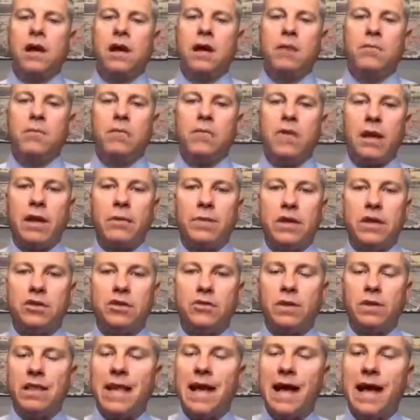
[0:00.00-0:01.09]
We've had patients
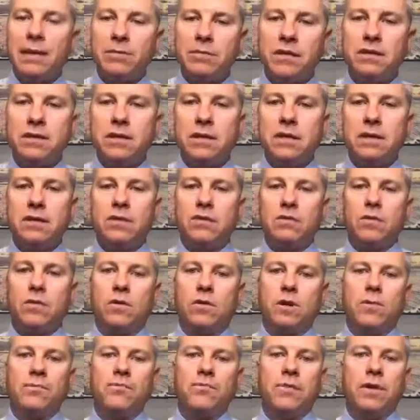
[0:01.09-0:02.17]
with Lyme disease
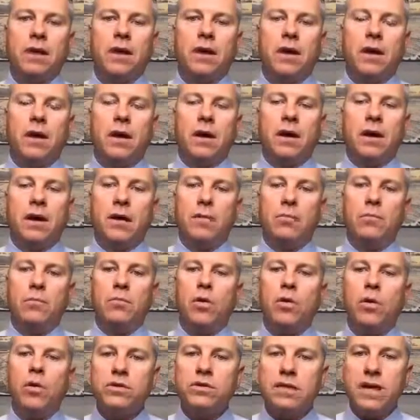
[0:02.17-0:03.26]
or
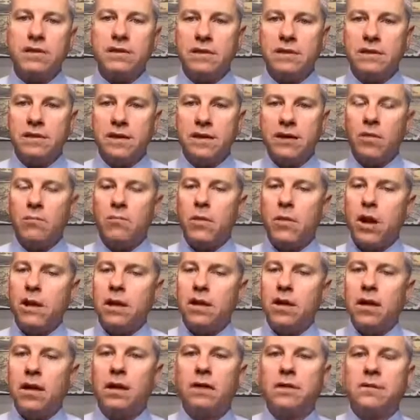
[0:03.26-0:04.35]
mold toxicity or
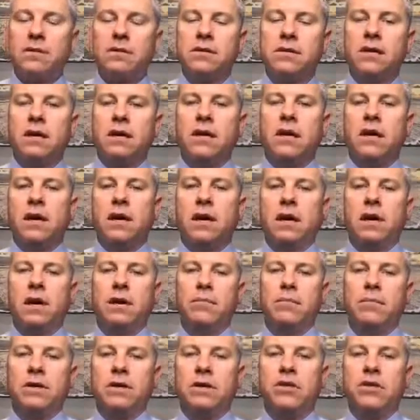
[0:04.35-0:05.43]
Marfan's
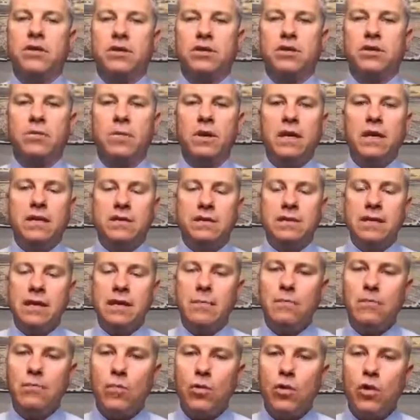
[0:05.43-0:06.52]
conditions. So we can see
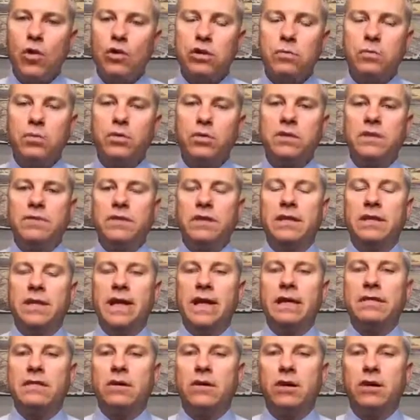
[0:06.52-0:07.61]
multiple different
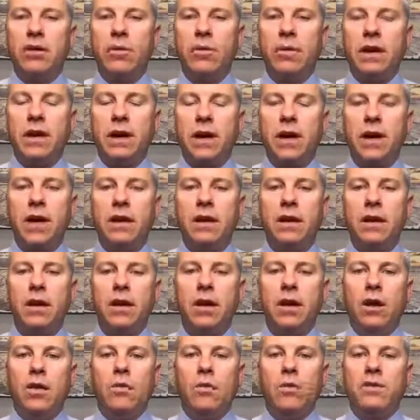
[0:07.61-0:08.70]
things that are going on
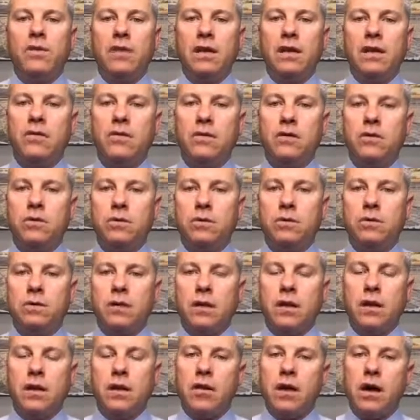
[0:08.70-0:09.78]
with the
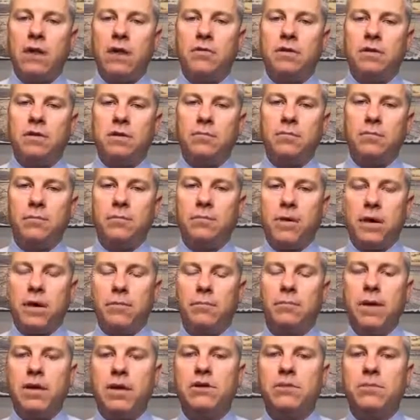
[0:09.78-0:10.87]
individuals in our office
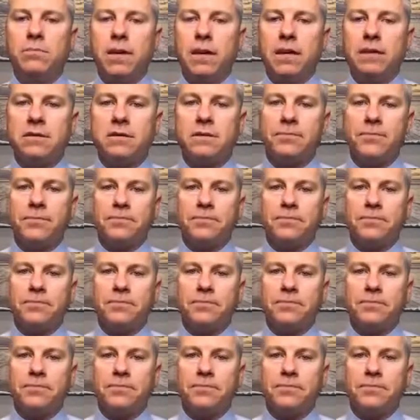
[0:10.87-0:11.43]
and patient base.